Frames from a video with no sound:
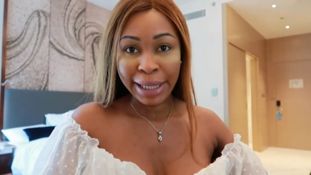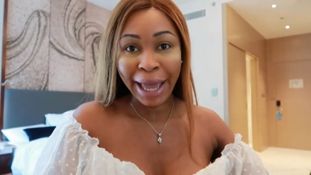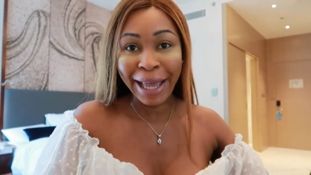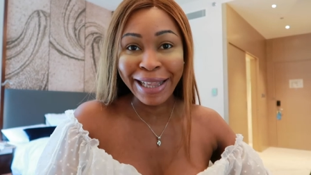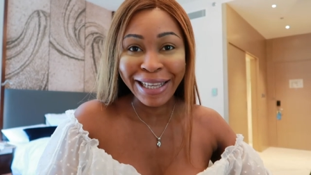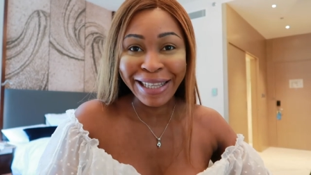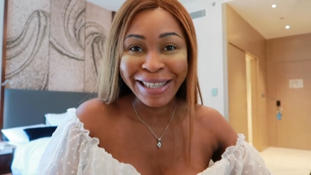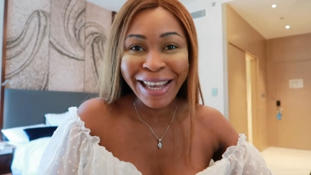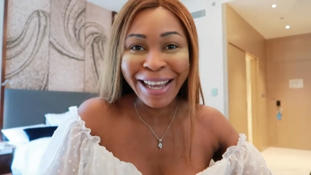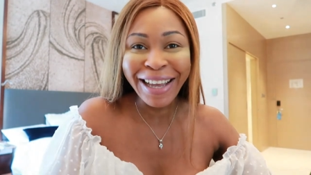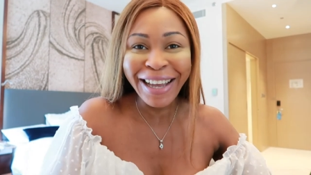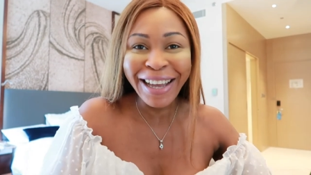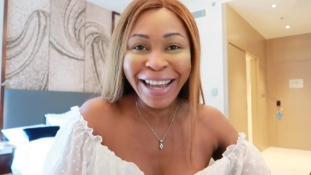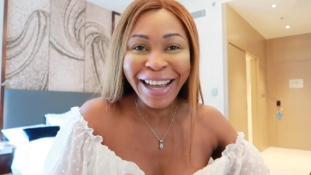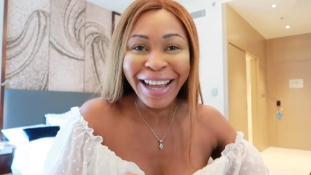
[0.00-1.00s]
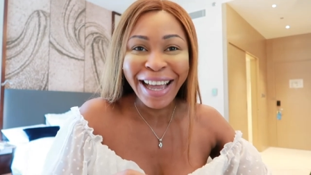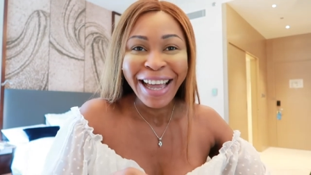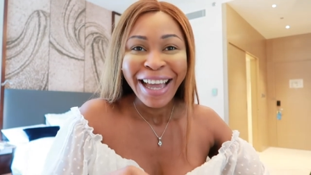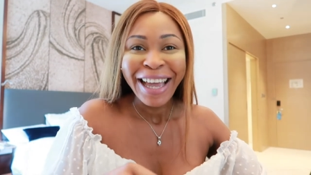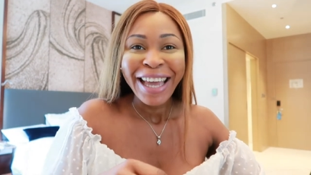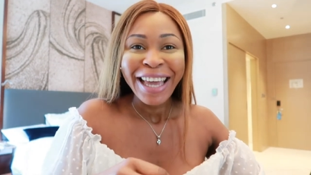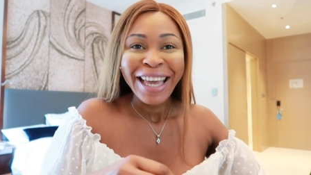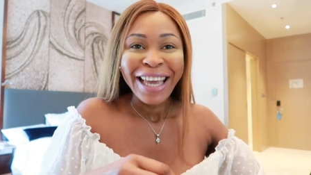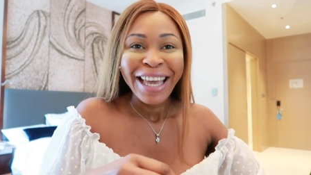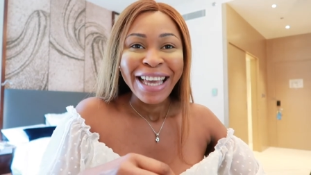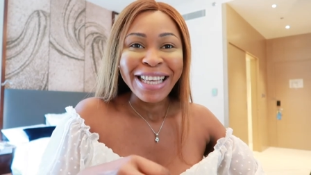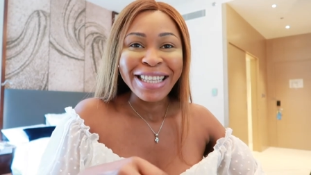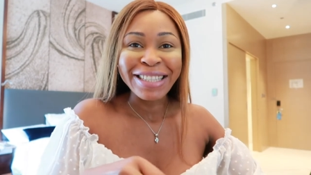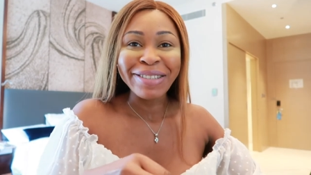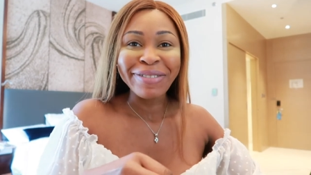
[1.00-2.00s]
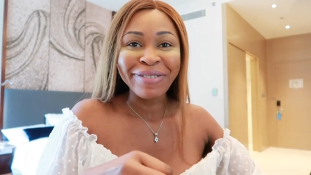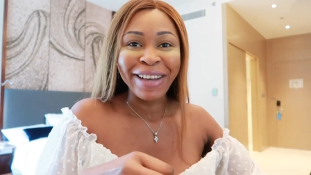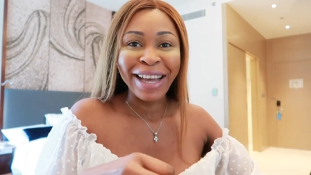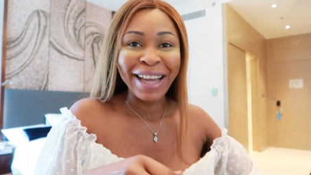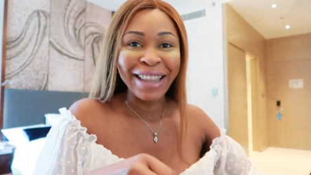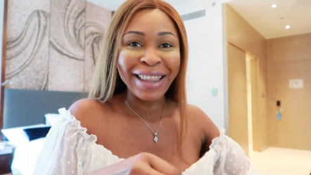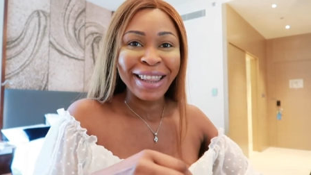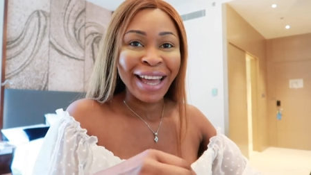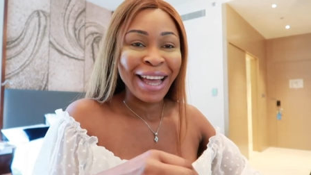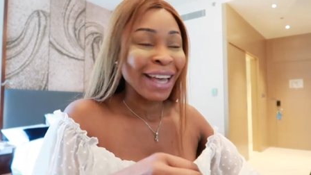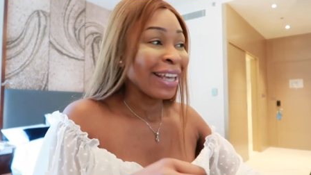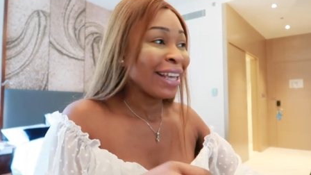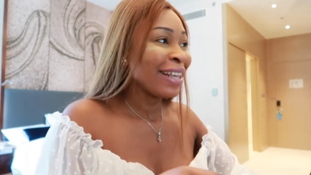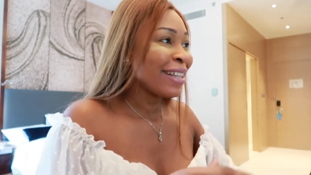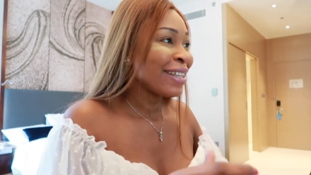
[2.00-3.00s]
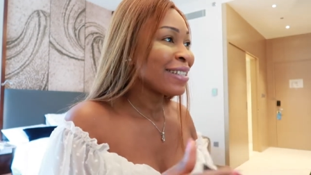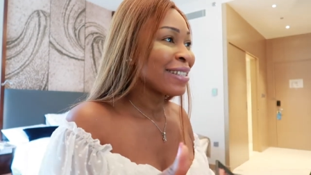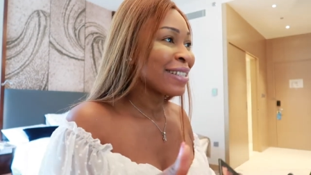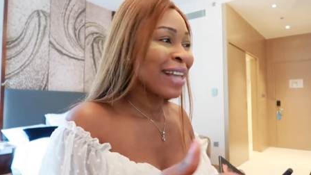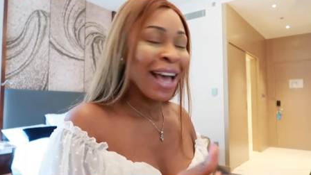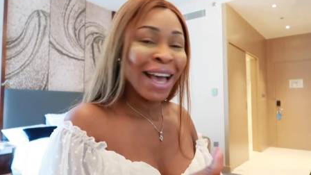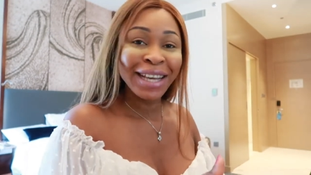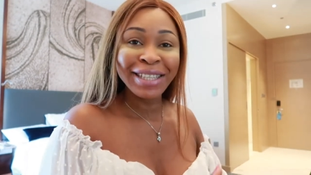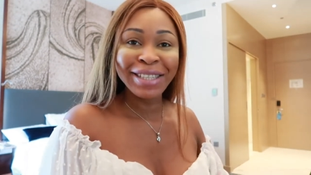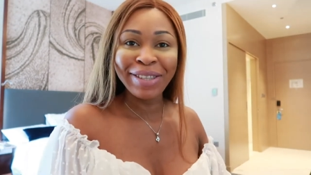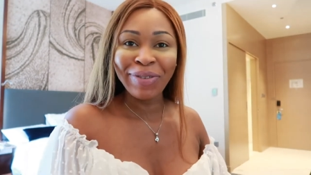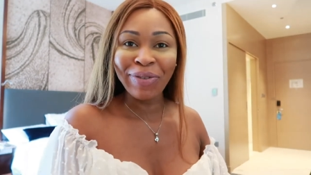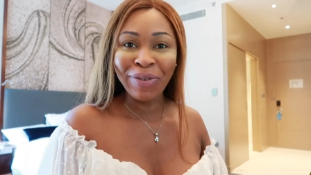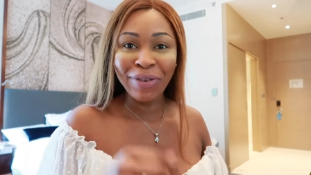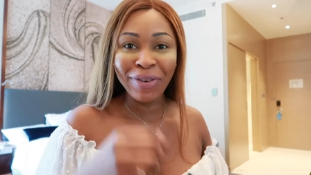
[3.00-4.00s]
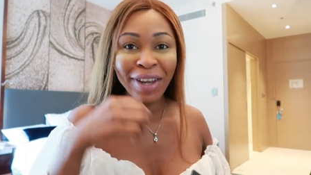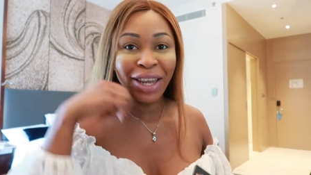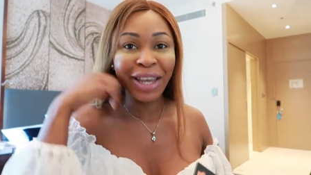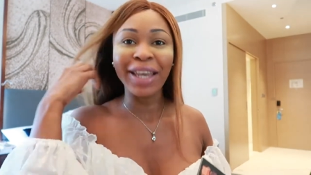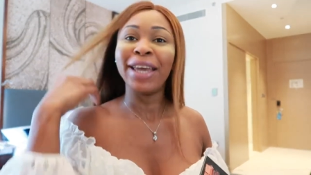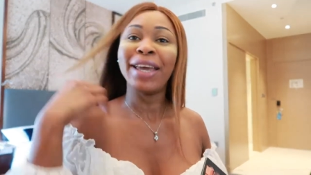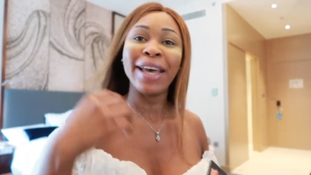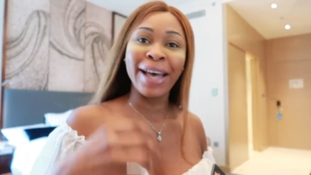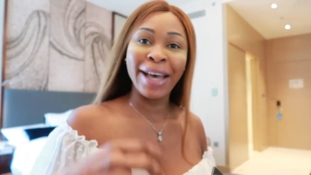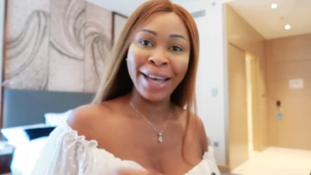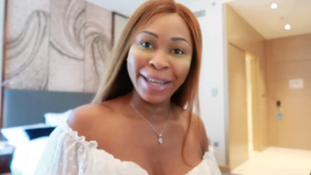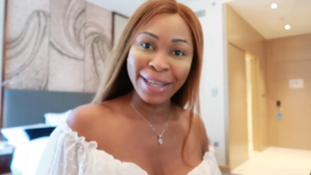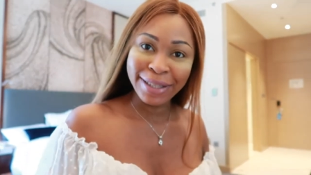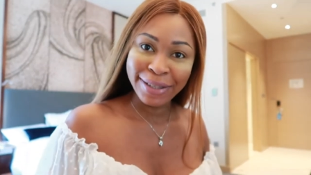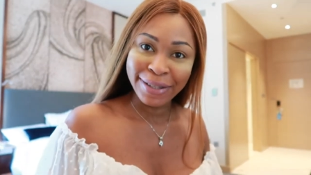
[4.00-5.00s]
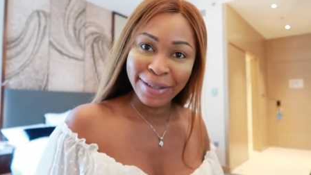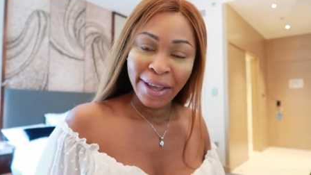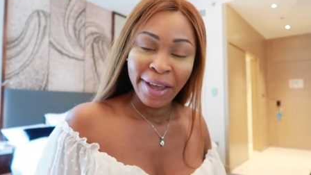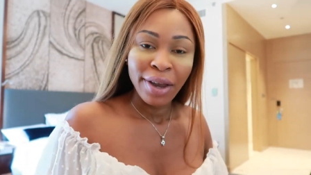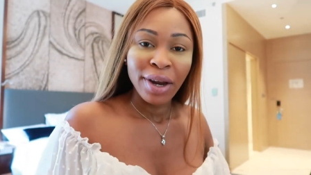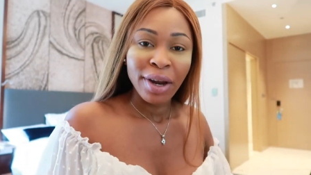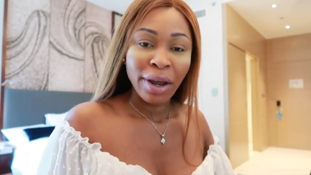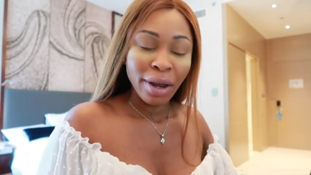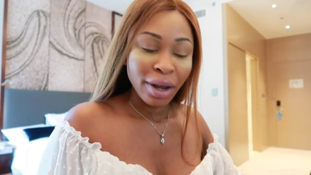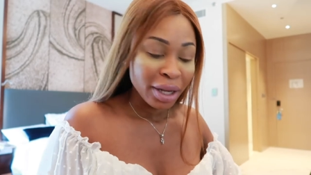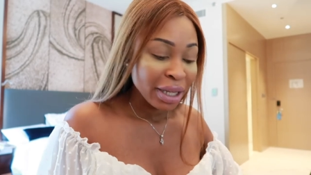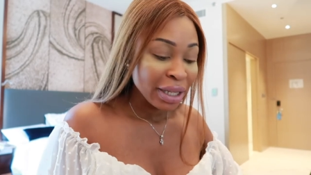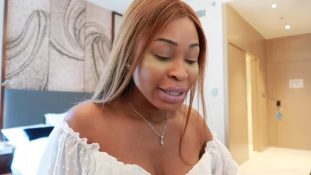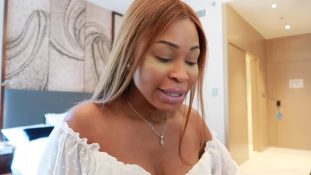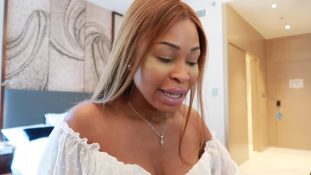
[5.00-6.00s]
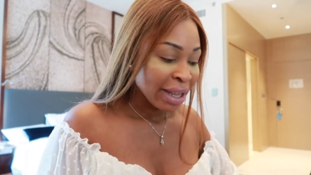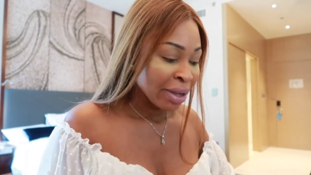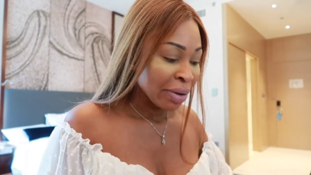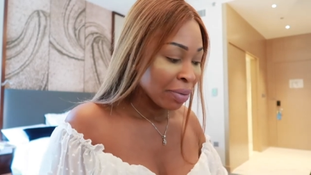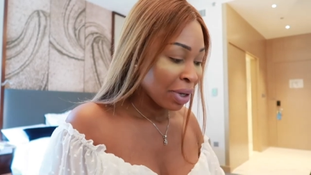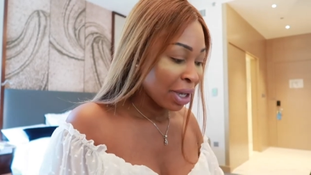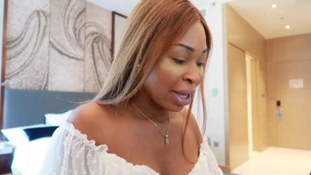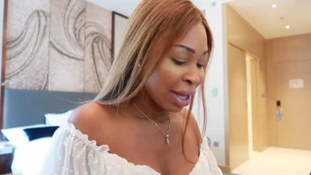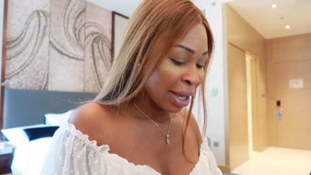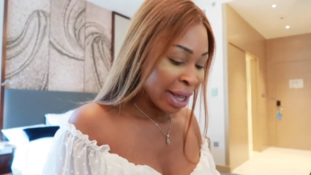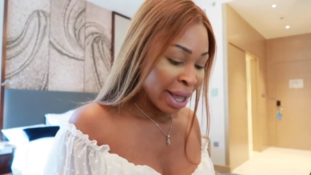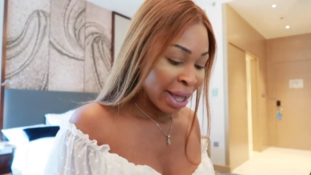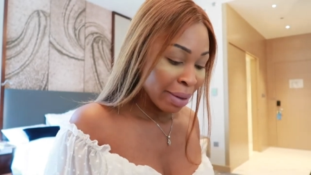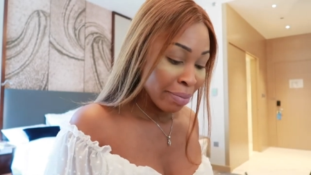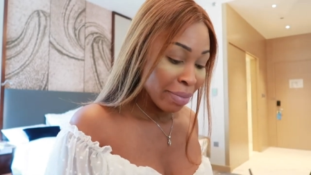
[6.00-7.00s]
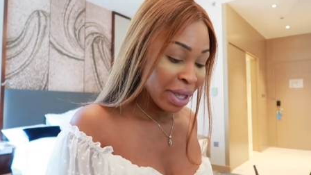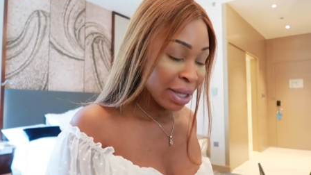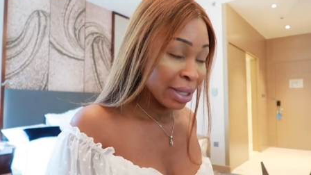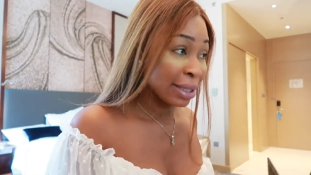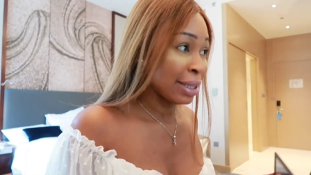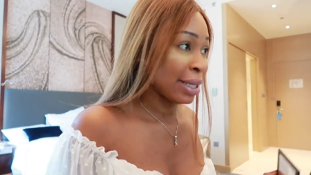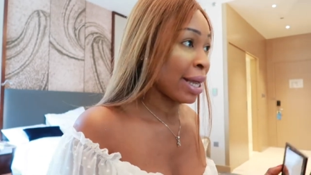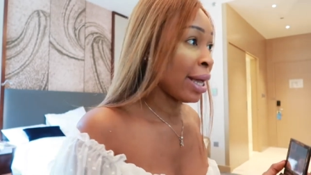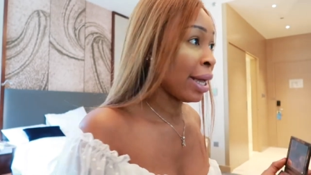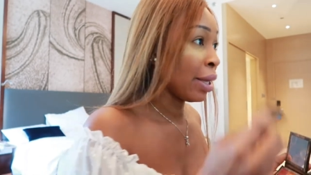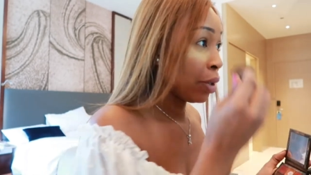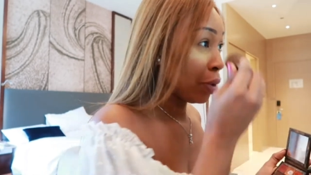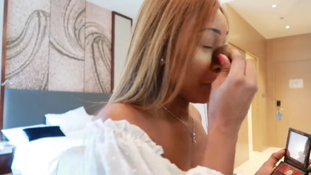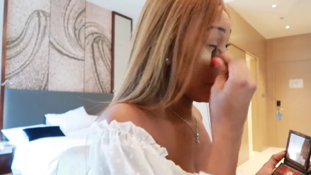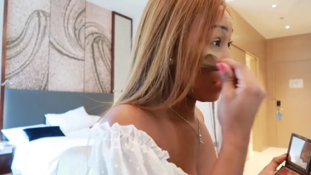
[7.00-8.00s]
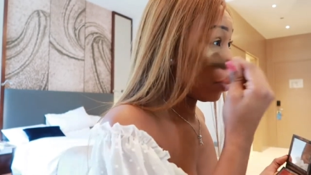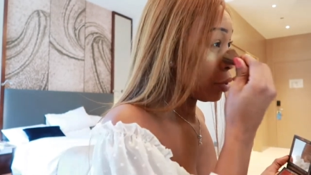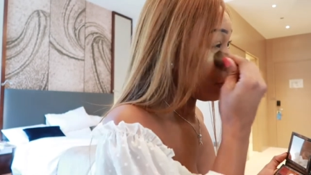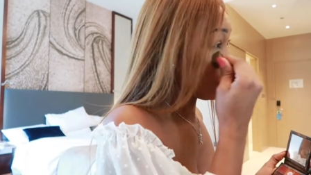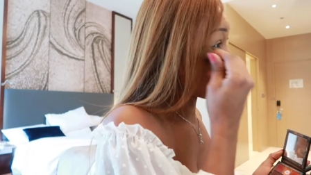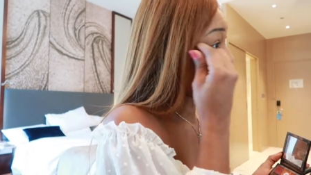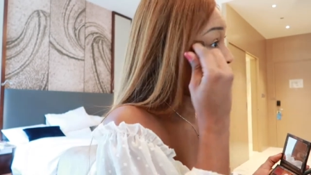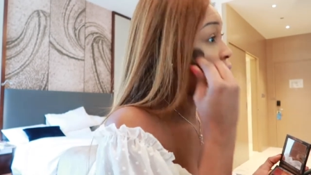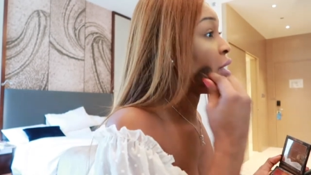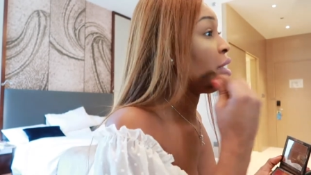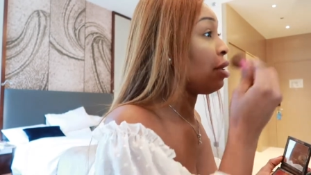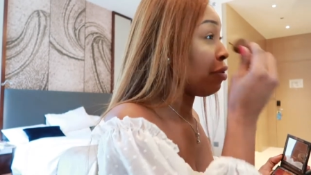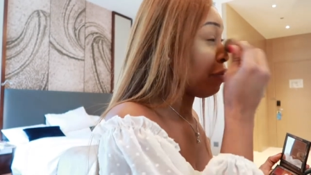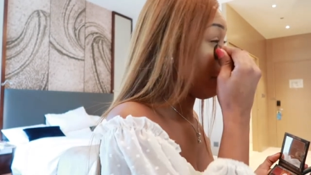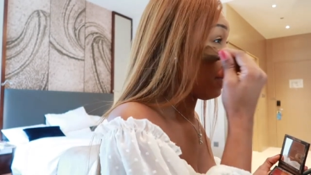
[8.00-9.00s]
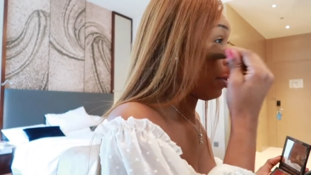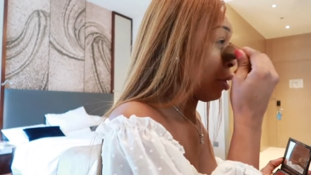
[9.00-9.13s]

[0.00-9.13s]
say this is the fact that it is tax free guys earning salary here means that you could just leave